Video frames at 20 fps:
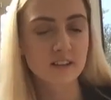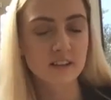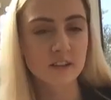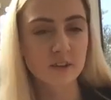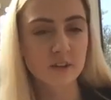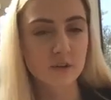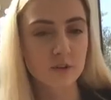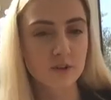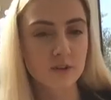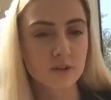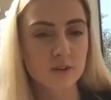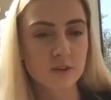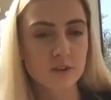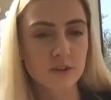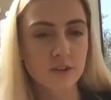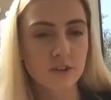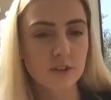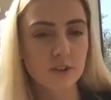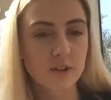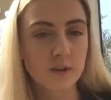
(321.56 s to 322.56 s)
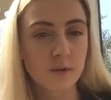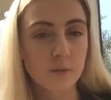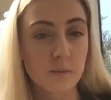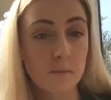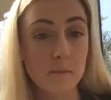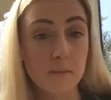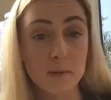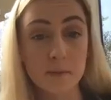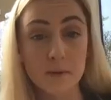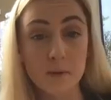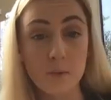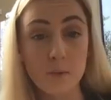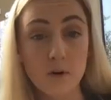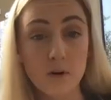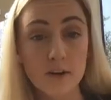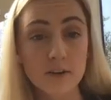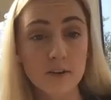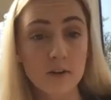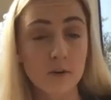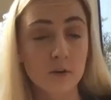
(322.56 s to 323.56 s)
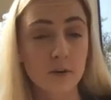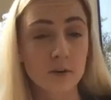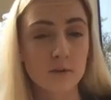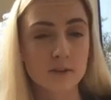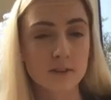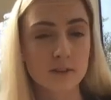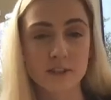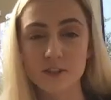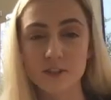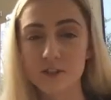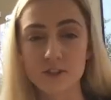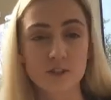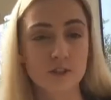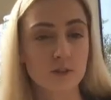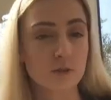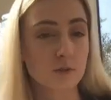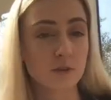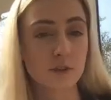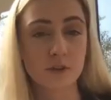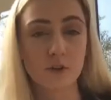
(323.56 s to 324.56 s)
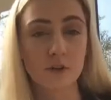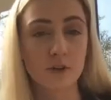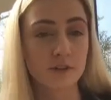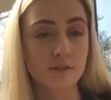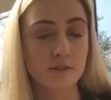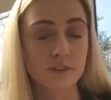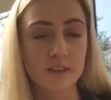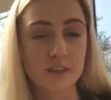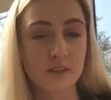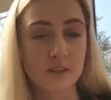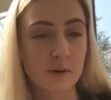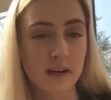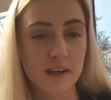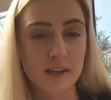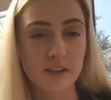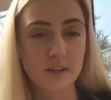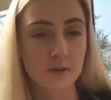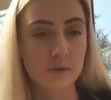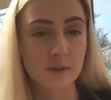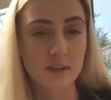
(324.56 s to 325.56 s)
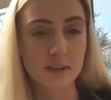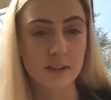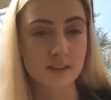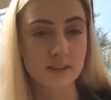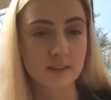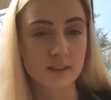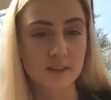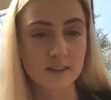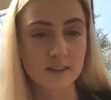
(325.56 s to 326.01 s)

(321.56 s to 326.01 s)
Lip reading: that you'd maybe one, or was it just totally not even in the back of your mind?